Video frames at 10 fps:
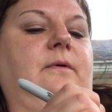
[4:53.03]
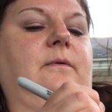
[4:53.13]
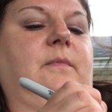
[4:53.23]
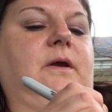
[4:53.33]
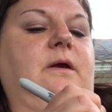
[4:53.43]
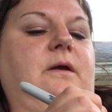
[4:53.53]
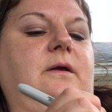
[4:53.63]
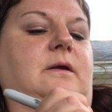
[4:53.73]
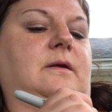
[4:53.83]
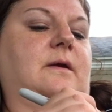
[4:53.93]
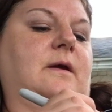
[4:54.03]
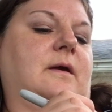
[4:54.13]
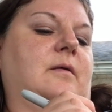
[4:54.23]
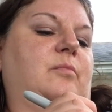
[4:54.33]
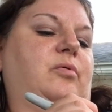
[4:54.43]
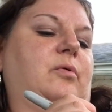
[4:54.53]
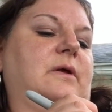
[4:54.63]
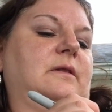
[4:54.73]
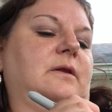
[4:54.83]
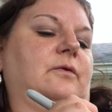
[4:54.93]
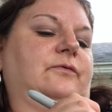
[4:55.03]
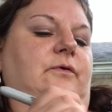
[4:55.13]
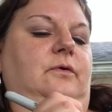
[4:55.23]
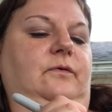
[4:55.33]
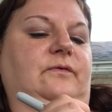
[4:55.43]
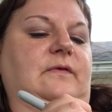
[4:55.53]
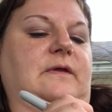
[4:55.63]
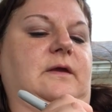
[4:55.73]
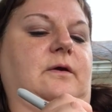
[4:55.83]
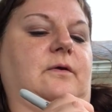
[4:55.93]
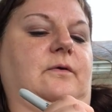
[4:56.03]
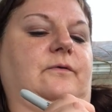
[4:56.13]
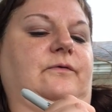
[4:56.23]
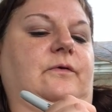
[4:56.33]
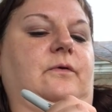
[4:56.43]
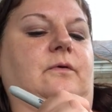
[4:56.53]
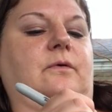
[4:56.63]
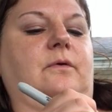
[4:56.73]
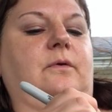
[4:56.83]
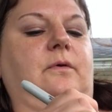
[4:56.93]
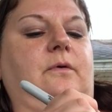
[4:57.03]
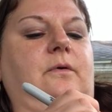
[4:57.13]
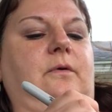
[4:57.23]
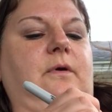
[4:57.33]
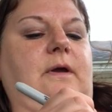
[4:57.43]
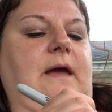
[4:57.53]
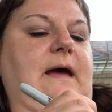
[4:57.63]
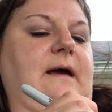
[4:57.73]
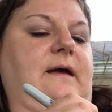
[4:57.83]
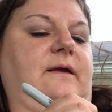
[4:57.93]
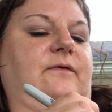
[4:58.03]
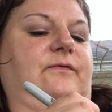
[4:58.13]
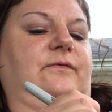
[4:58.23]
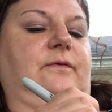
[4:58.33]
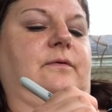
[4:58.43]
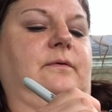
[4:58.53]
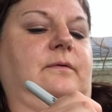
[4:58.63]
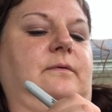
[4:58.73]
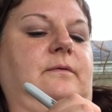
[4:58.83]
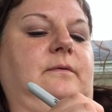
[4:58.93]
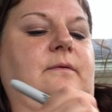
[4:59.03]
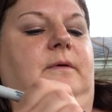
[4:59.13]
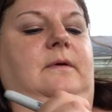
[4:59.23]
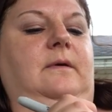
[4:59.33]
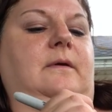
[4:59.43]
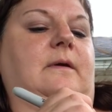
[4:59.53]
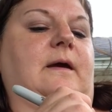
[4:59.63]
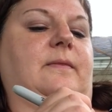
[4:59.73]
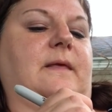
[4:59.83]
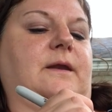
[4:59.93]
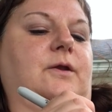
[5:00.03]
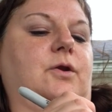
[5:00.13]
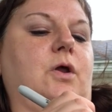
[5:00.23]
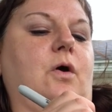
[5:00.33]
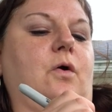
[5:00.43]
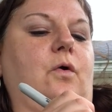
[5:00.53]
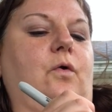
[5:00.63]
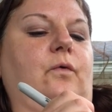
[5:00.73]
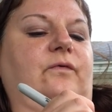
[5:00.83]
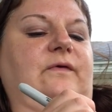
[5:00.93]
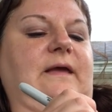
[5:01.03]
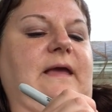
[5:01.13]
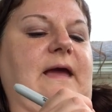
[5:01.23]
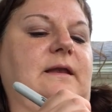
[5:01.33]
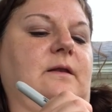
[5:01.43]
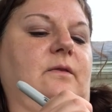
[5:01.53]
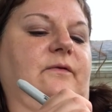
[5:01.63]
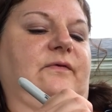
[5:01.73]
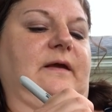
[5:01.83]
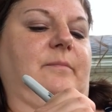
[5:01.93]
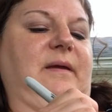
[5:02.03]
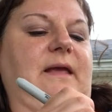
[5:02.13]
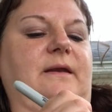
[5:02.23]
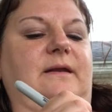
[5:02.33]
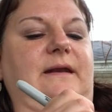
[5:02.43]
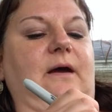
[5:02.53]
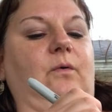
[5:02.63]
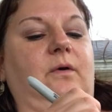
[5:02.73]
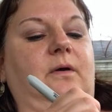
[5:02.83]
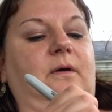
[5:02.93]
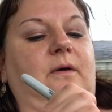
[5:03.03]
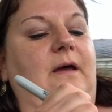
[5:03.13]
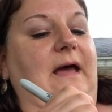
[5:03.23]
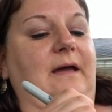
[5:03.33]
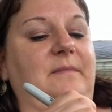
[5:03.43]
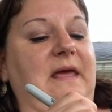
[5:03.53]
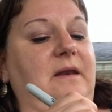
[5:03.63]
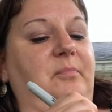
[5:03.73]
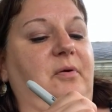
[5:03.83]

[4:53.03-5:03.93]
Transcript: I'm going to put little circles in the ears, eyes, And then a nose that kind of looks like a panda. Now, I'm not a